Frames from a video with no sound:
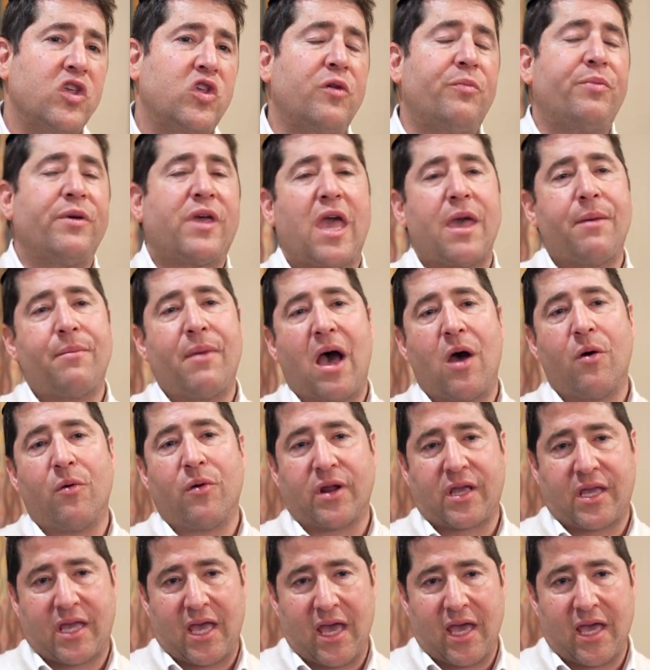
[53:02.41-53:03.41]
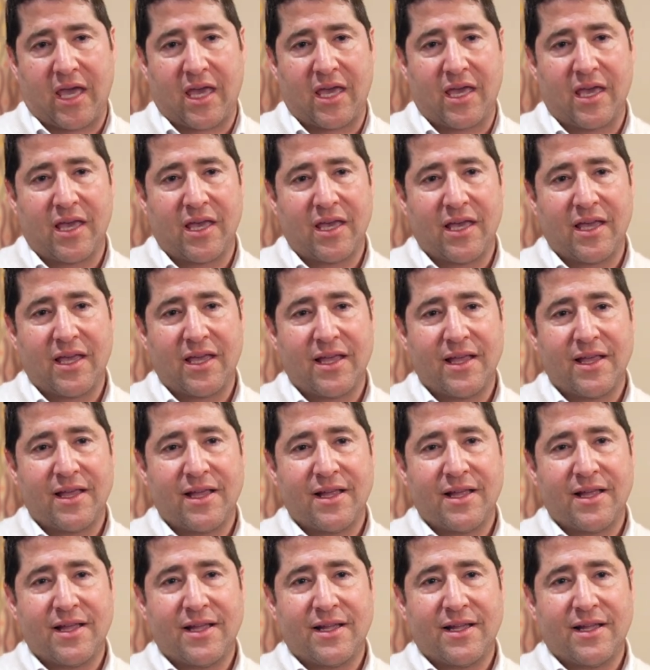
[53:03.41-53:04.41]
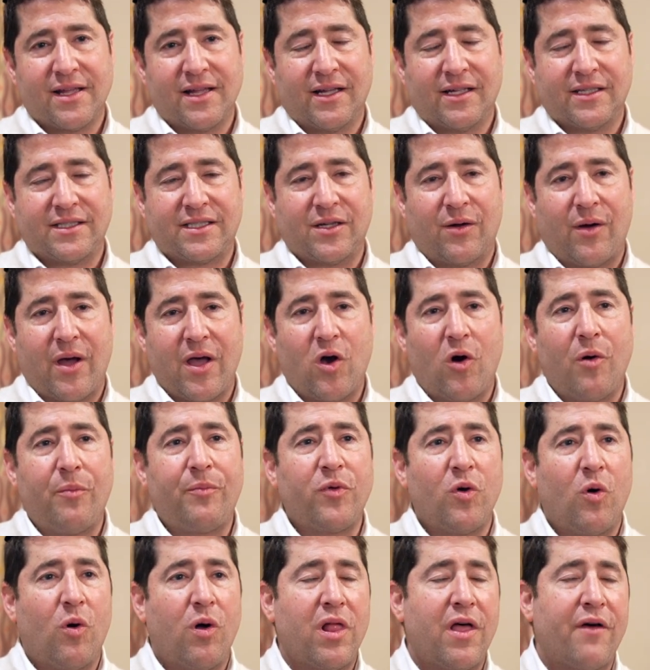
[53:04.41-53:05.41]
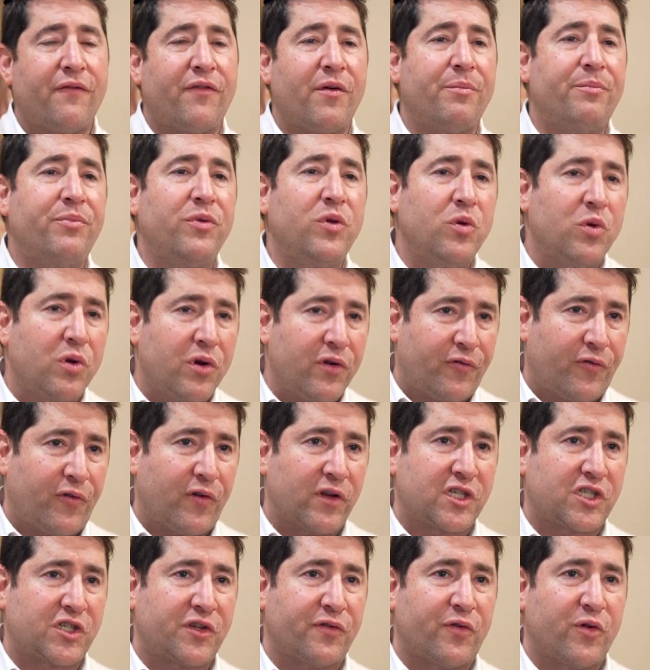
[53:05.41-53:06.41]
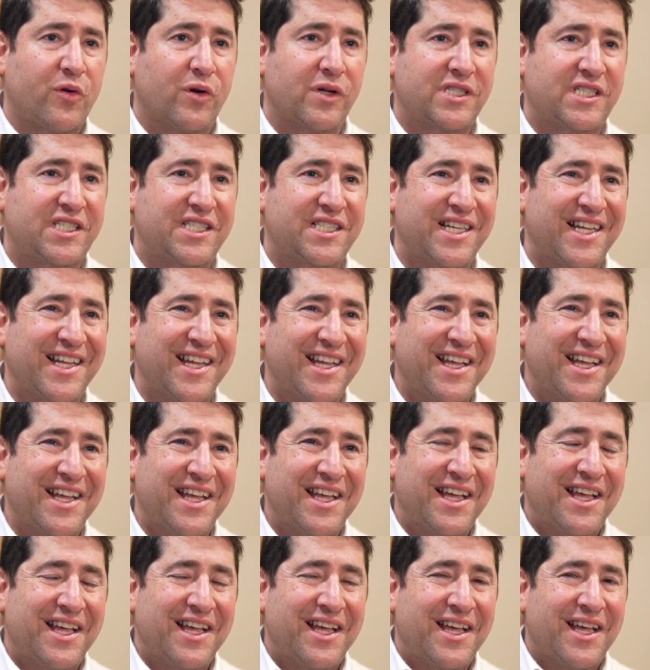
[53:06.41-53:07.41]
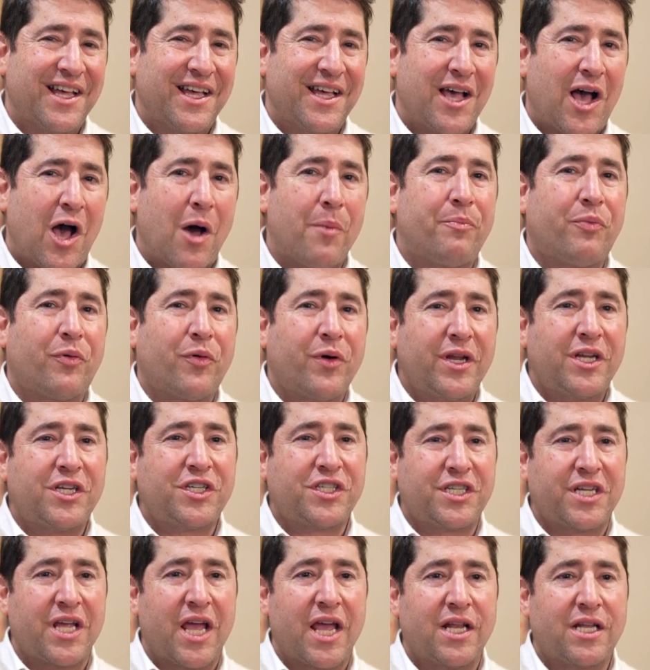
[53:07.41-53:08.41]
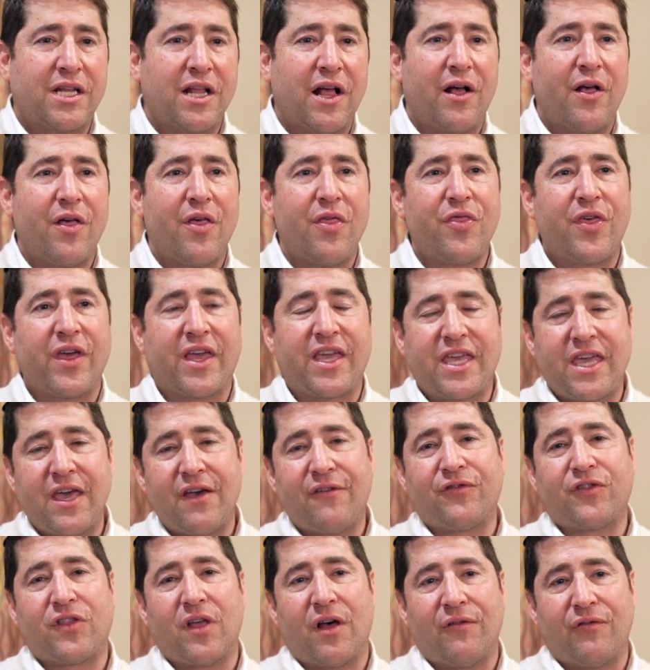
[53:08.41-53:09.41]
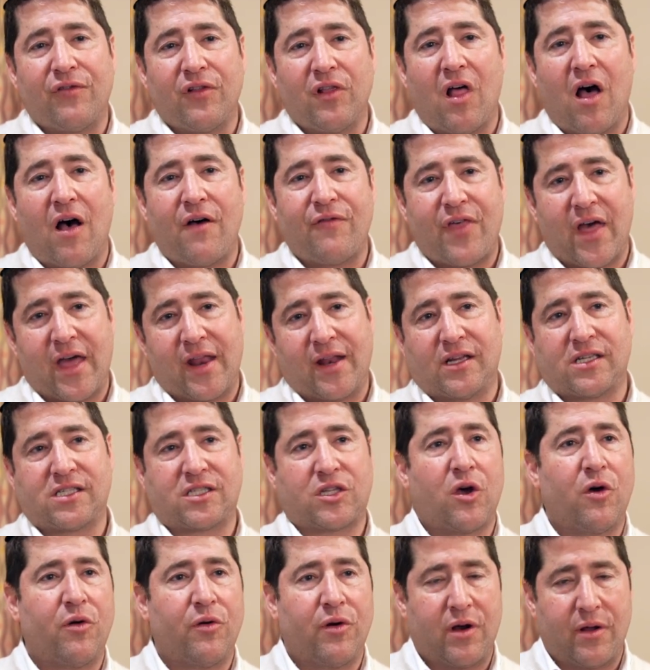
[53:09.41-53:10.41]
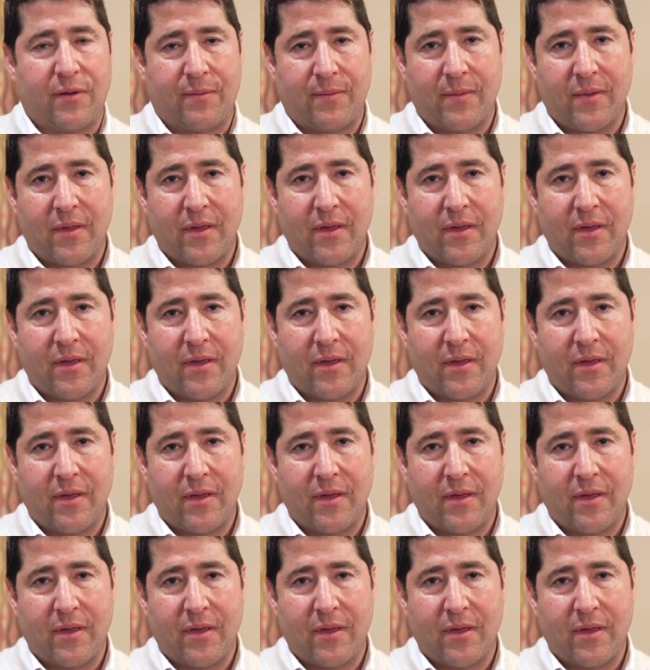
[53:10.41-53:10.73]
you became our King. So I hope you all have a beautiful Shavuos. Appreciate the gift of love that is Torah.